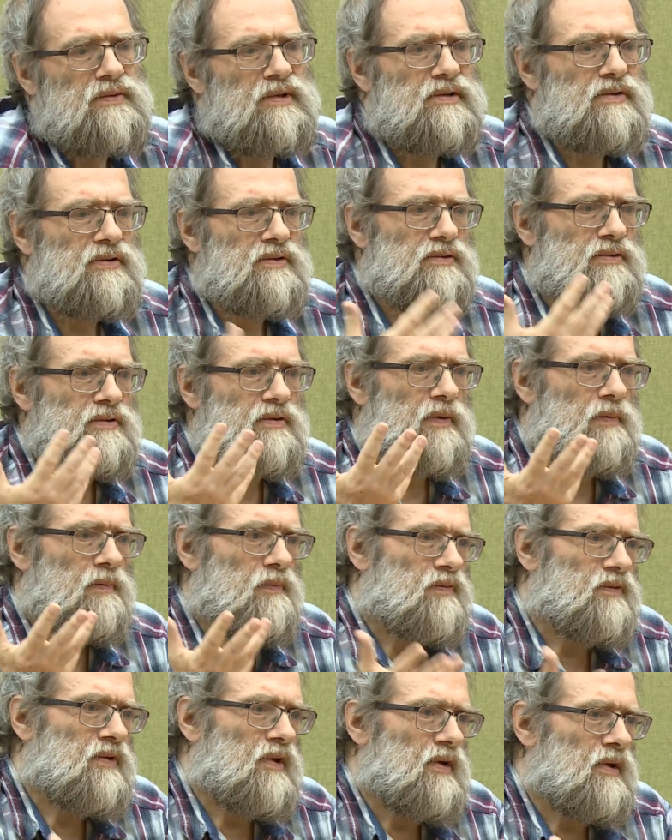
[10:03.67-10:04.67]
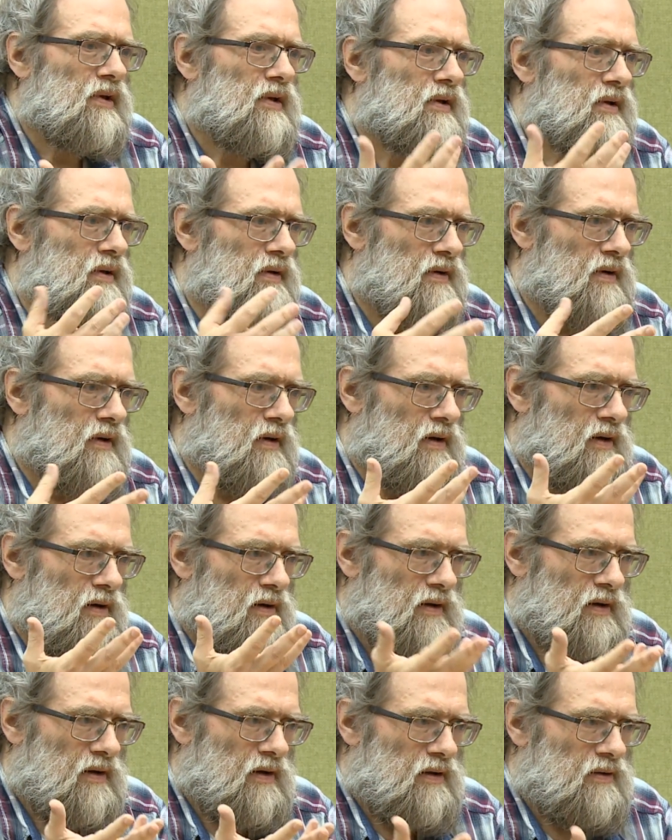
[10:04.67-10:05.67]
when you take
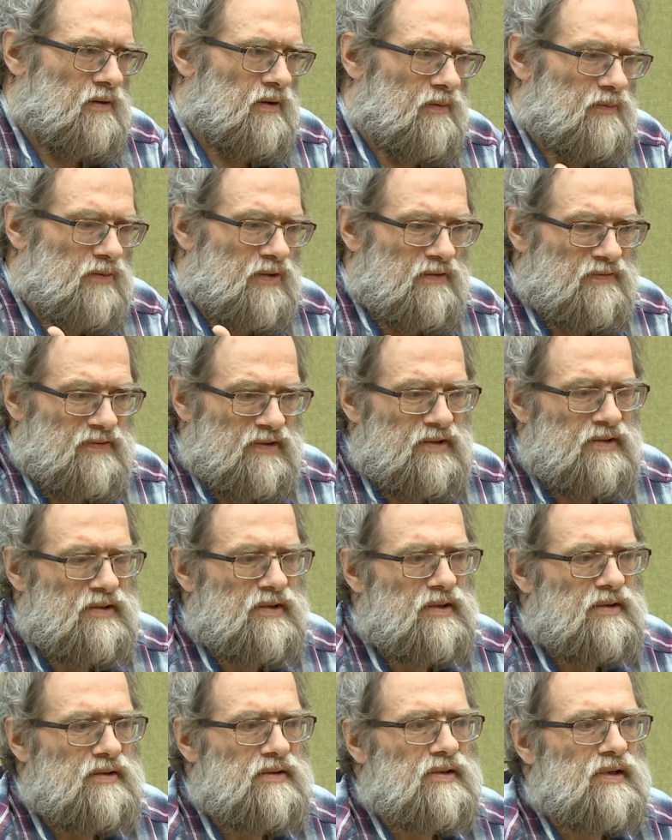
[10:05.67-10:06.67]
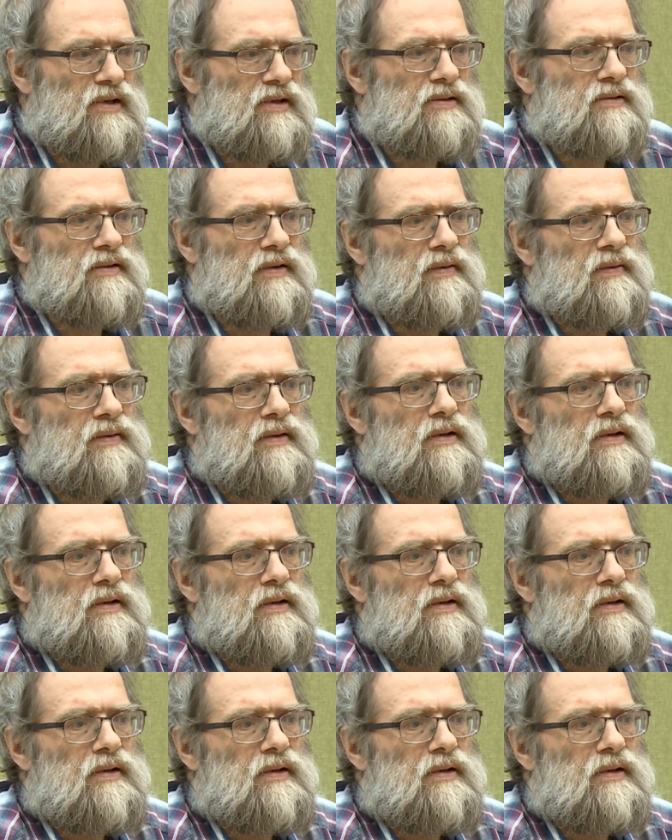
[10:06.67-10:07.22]
uh, a number of Indian data,